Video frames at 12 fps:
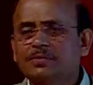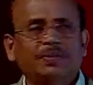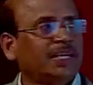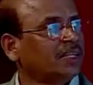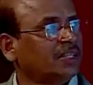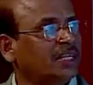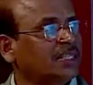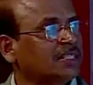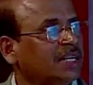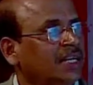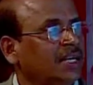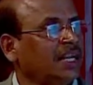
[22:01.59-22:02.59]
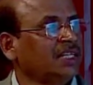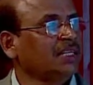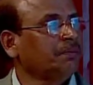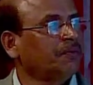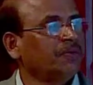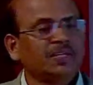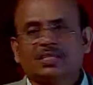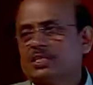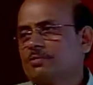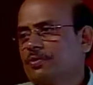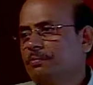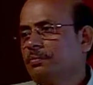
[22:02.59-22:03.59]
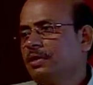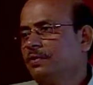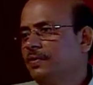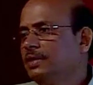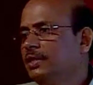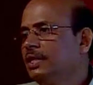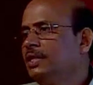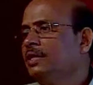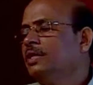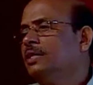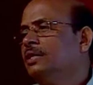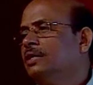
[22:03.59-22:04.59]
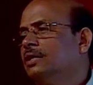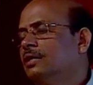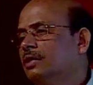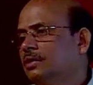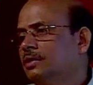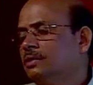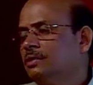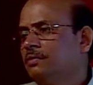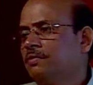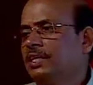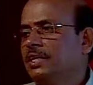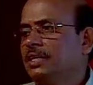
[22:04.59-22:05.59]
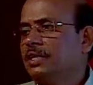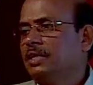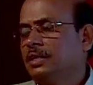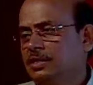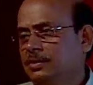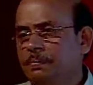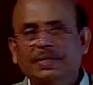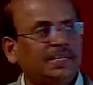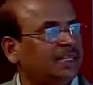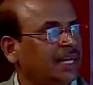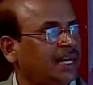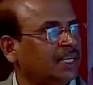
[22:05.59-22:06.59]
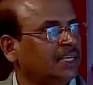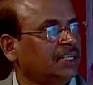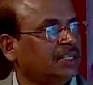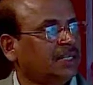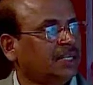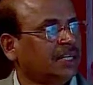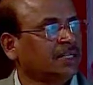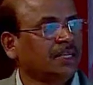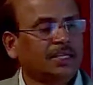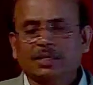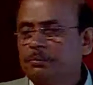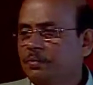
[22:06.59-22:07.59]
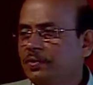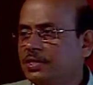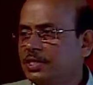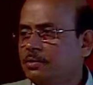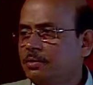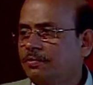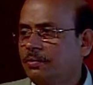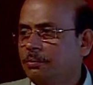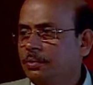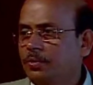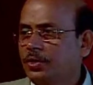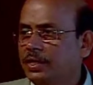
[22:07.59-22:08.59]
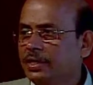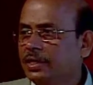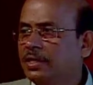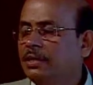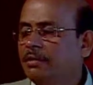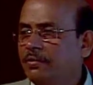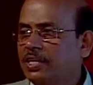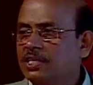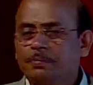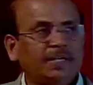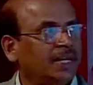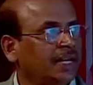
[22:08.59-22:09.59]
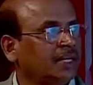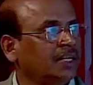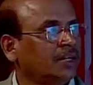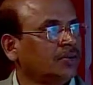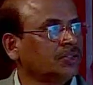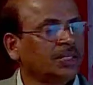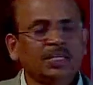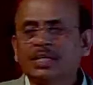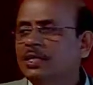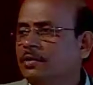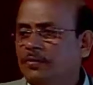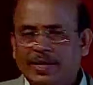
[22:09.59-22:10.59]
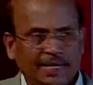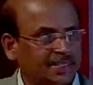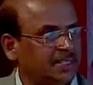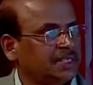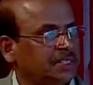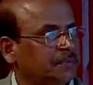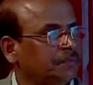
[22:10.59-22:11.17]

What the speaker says: There is nothing prevents us from giving the flutter speed directly, nothing prevents us from plotting flutter speed directly along the y-axis.